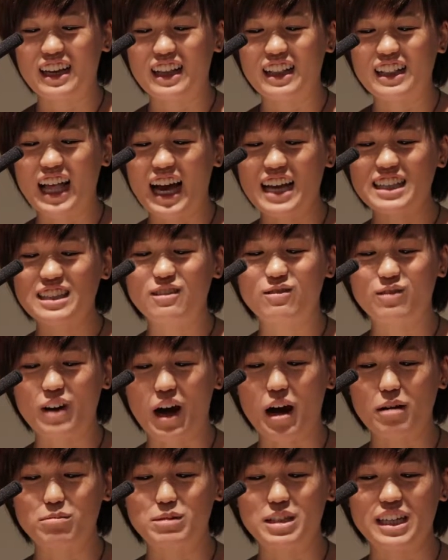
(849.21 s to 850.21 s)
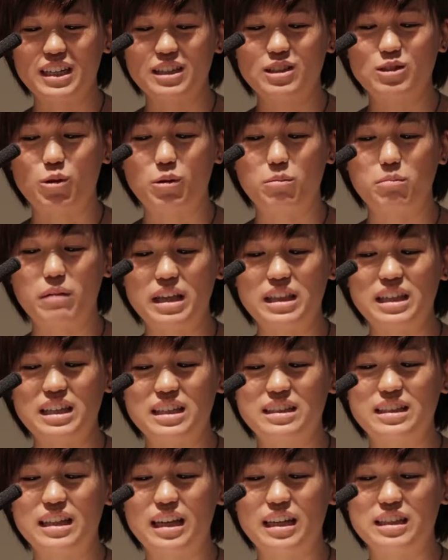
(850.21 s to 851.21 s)
a class of objects or
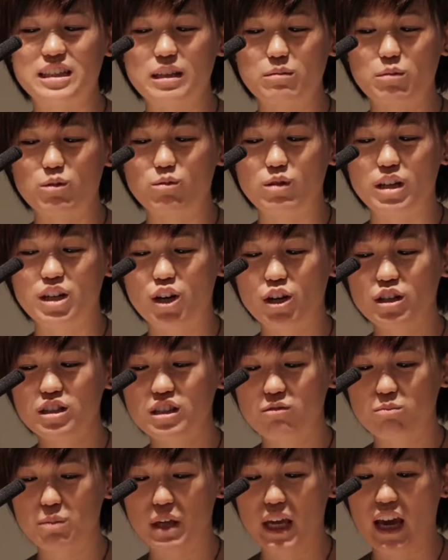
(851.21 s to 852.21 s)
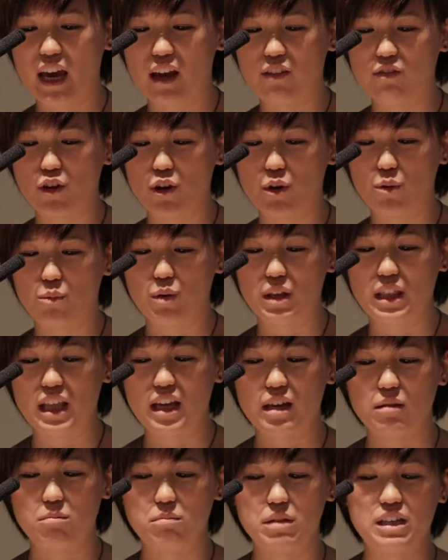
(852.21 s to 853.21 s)
methods exhibit recursive behavior when
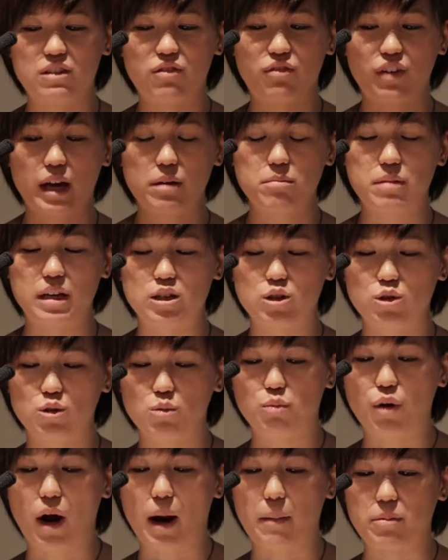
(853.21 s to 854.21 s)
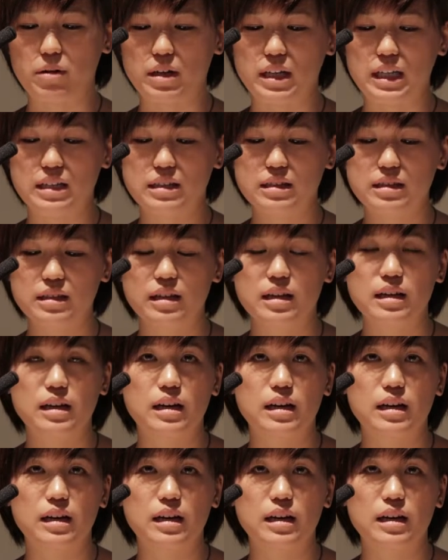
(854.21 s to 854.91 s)
they can be defined by two properties: